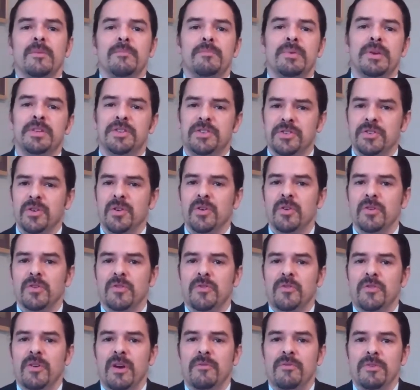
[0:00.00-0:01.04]
pigeonholes
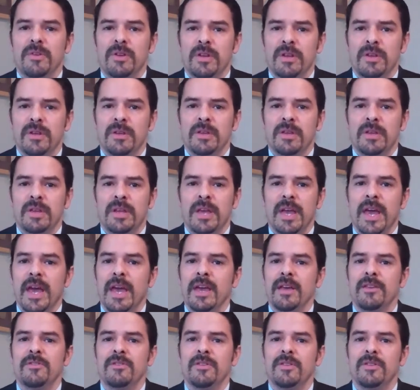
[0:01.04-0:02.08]
for every
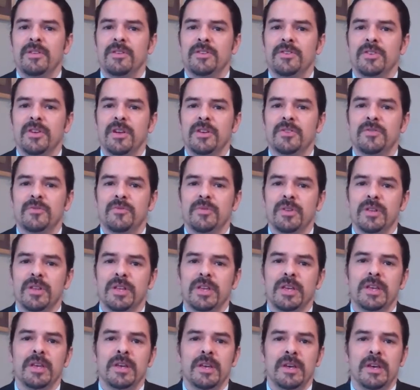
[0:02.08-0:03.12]
case, and the judge
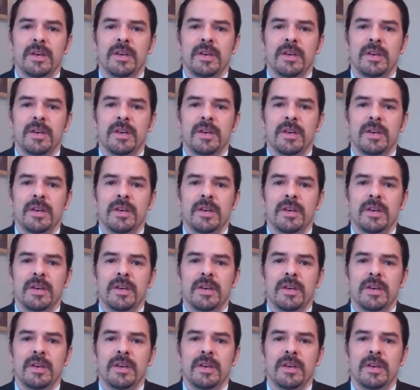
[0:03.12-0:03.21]
really